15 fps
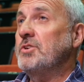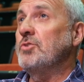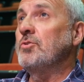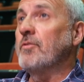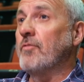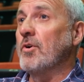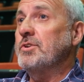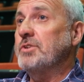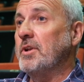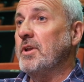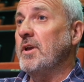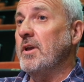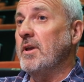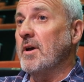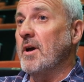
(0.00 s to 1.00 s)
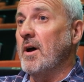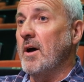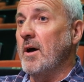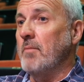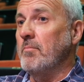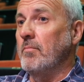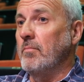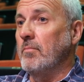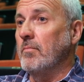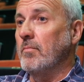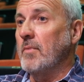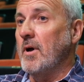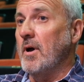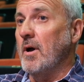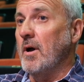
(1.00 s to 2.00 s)
university
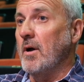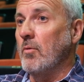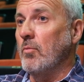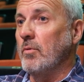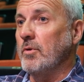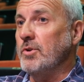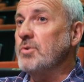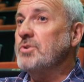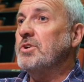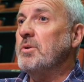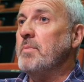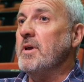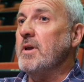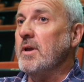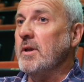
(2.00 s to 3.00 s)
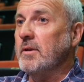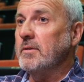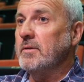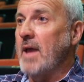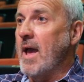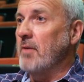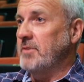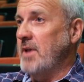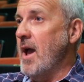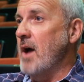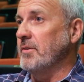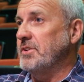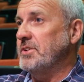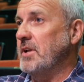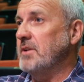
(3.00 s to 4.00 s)
used to be
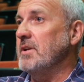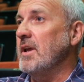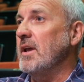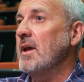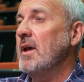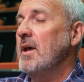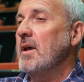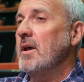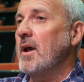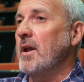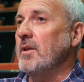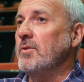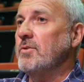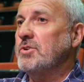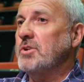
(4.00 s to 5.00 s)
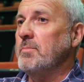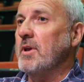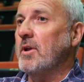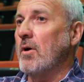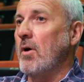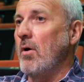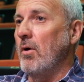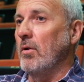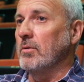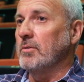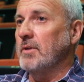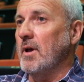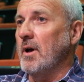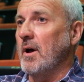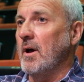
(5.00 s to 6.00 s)
downtown Sydney, and it used to be called
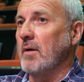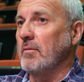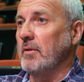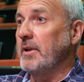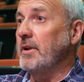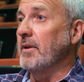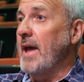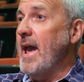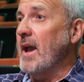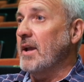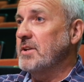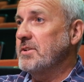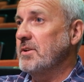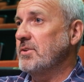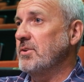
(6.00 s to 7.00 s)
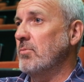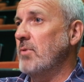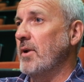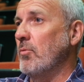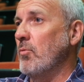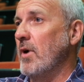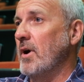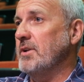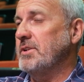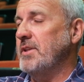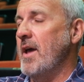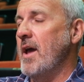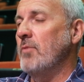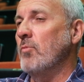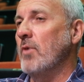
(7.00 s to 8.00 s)
Little X. So what it was
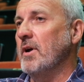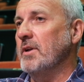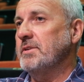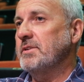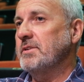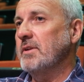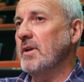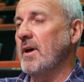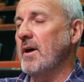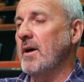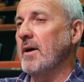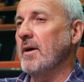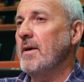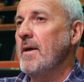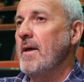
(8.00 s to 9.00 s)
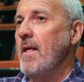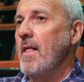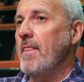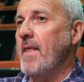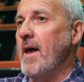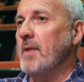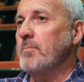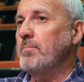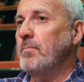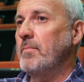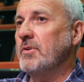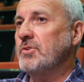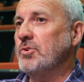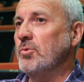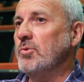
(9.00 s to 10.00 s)
then was that
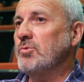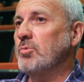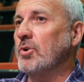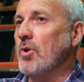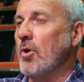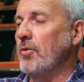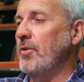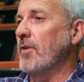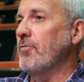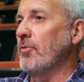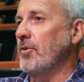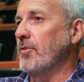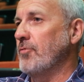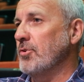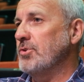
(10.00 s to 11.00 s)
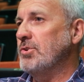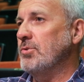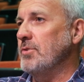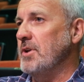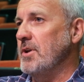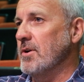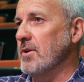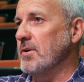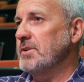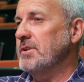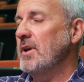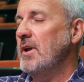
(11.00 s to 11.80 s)
students would go there for their first 2 years,